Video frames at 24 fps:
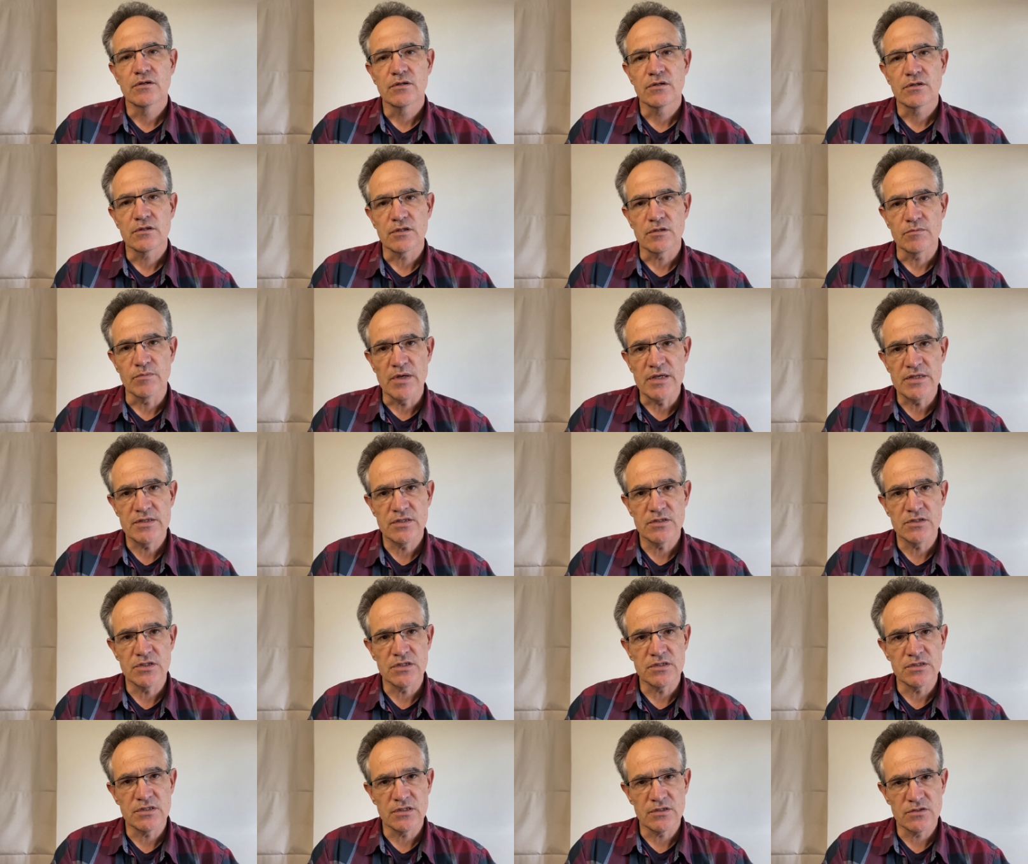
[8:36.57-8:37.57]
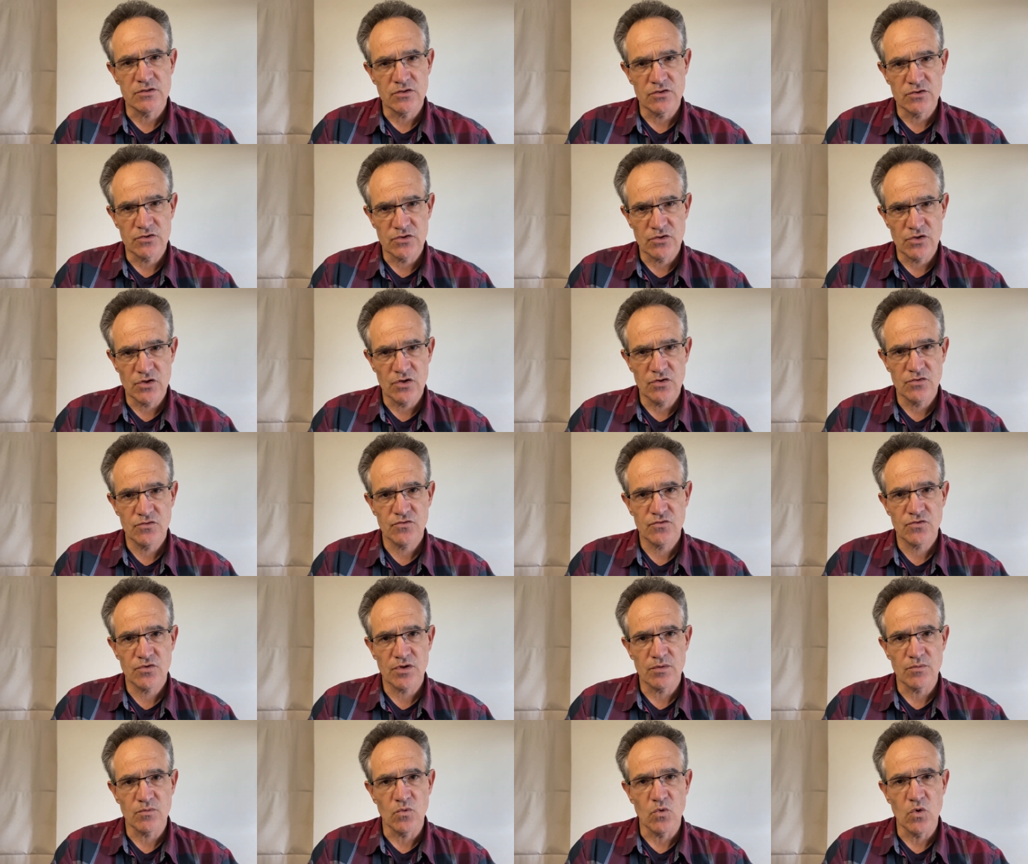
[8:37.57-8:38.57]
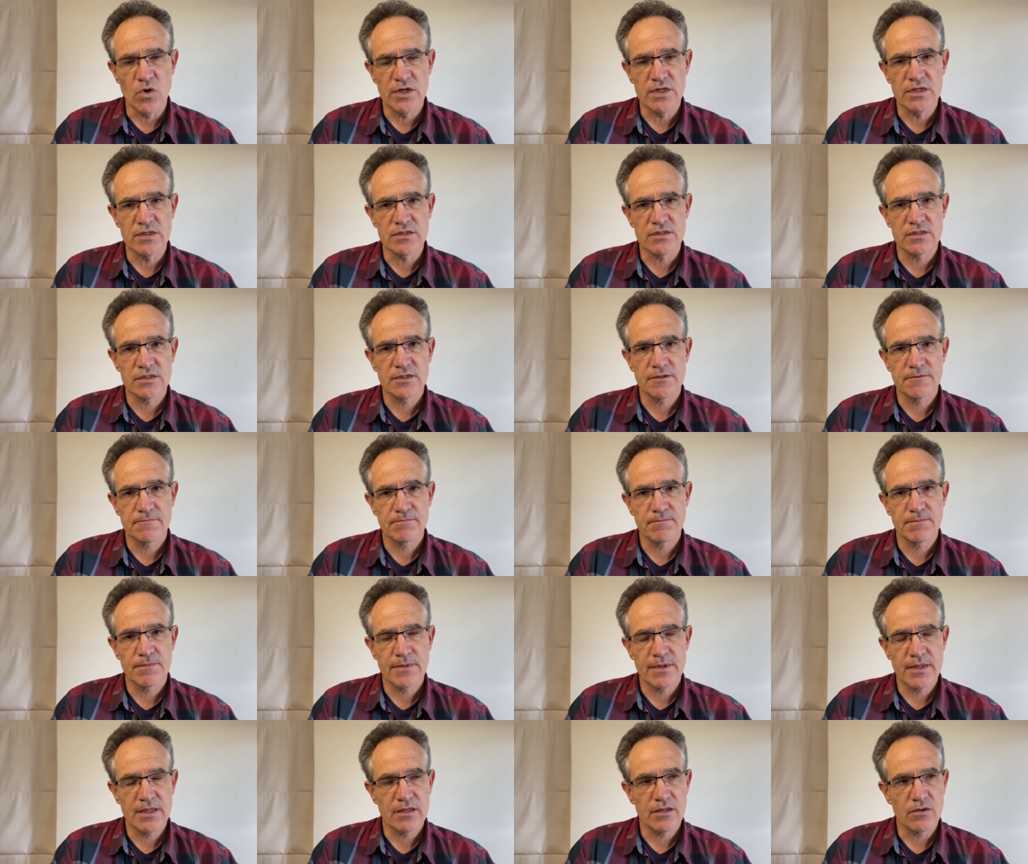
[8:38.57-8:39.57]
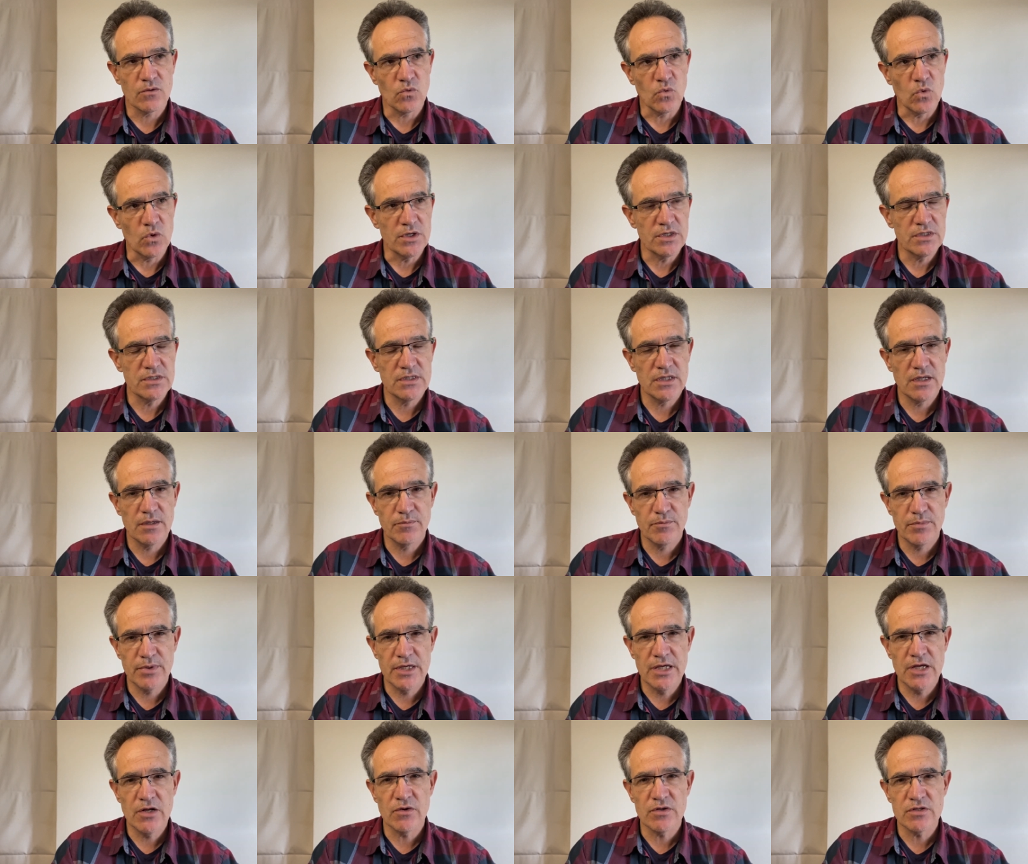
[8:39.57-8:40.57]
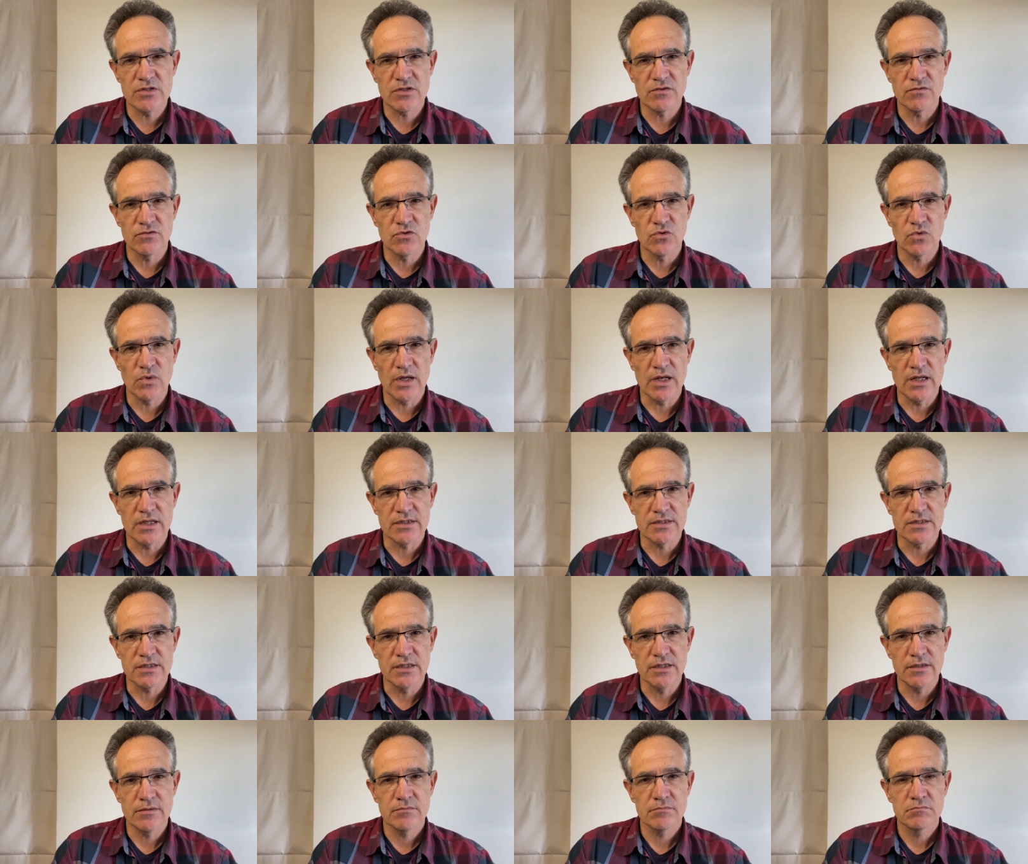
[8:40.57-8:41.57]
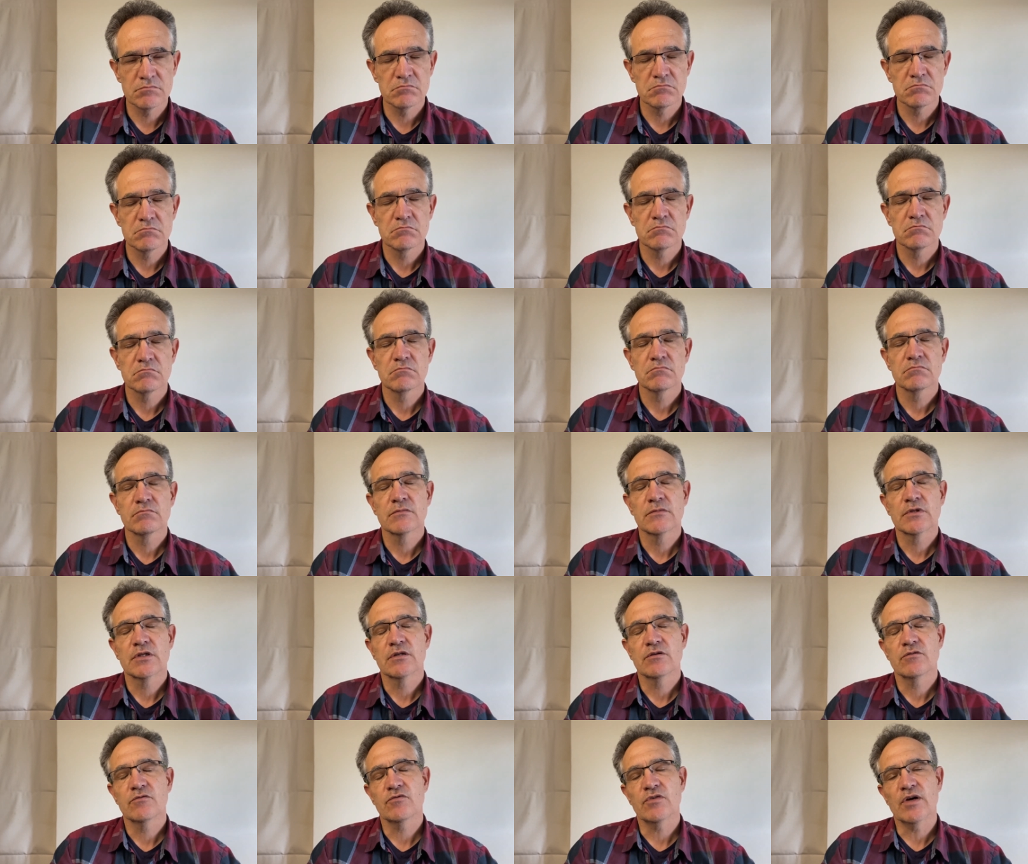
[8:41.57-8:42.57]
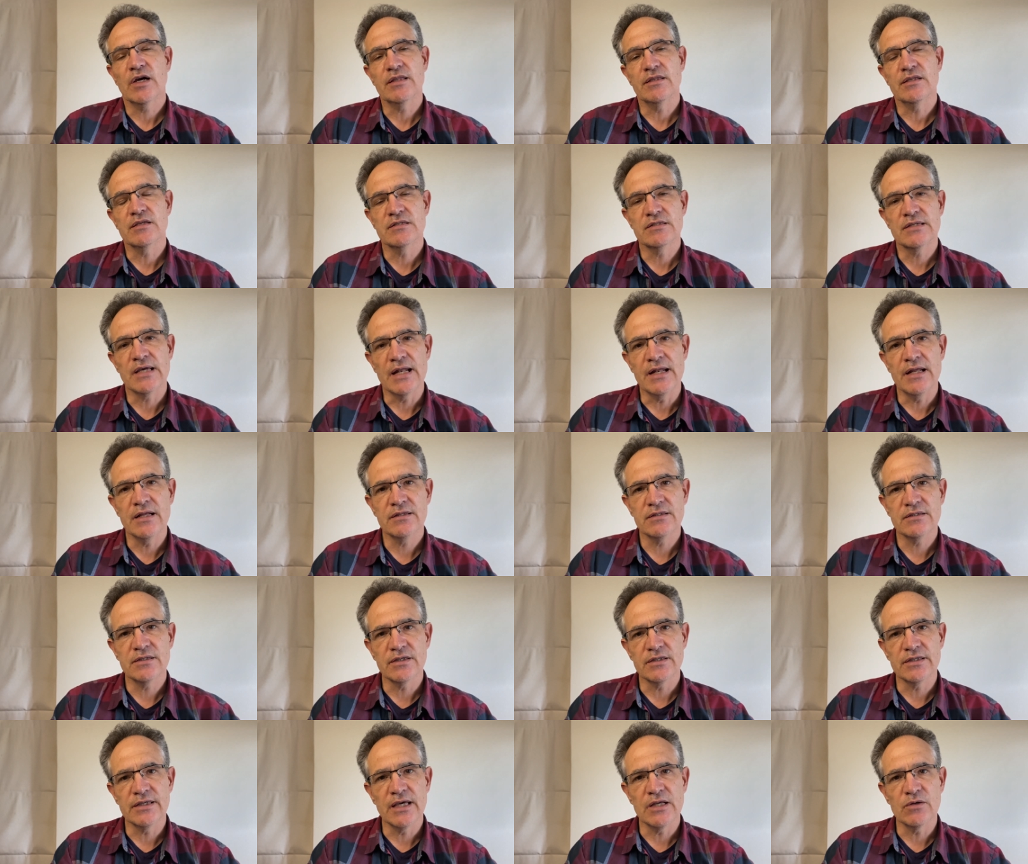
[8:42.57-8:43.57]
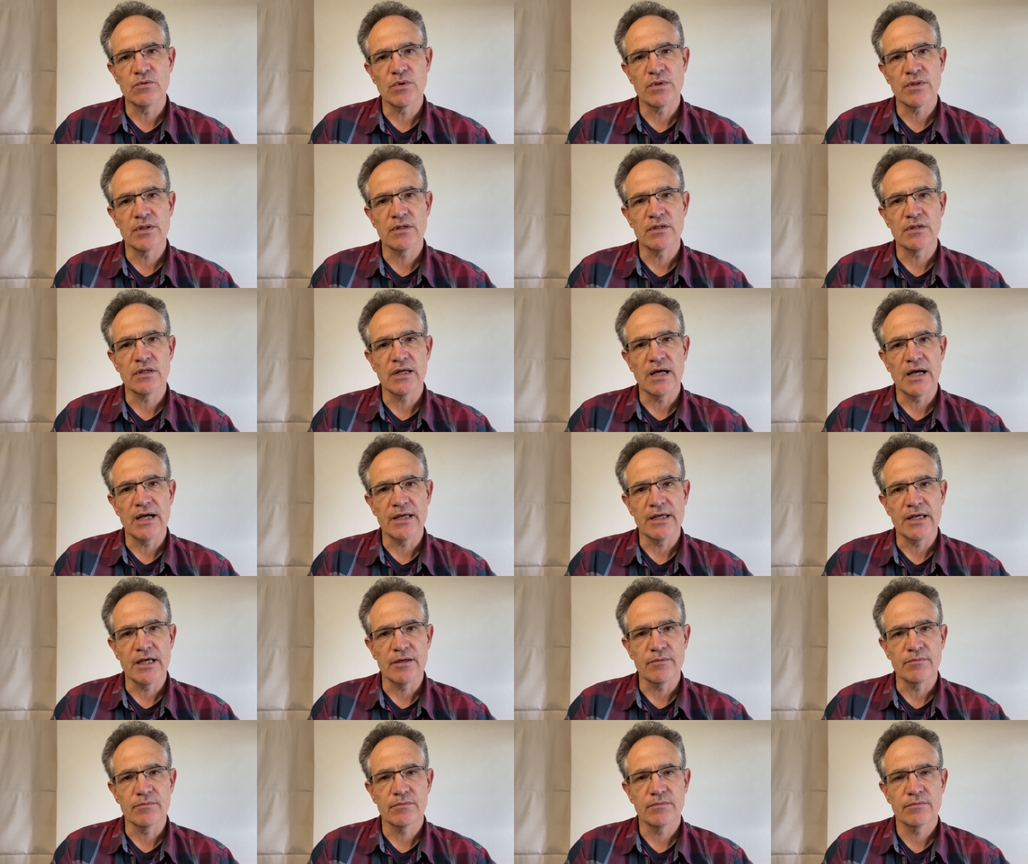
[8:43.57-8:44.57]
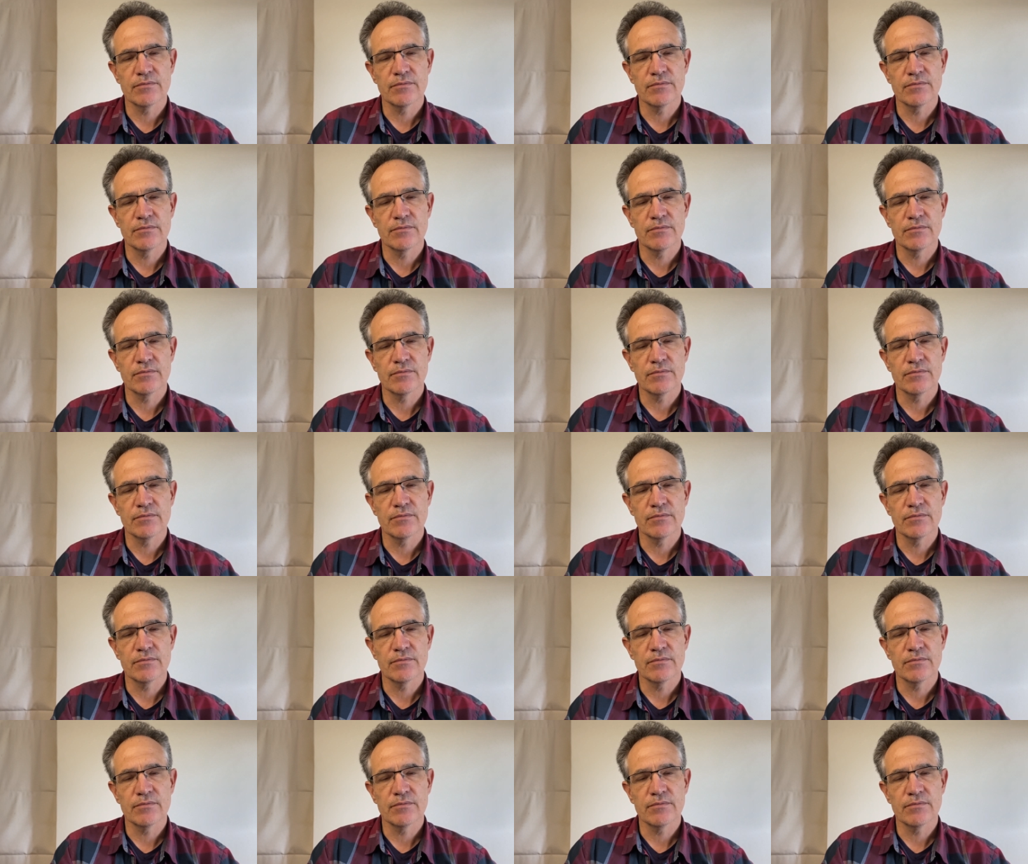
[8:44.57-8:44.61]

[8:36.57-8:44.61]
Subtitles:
The message is just to turn from what is the appearance of duality, find the sanity again within the I am.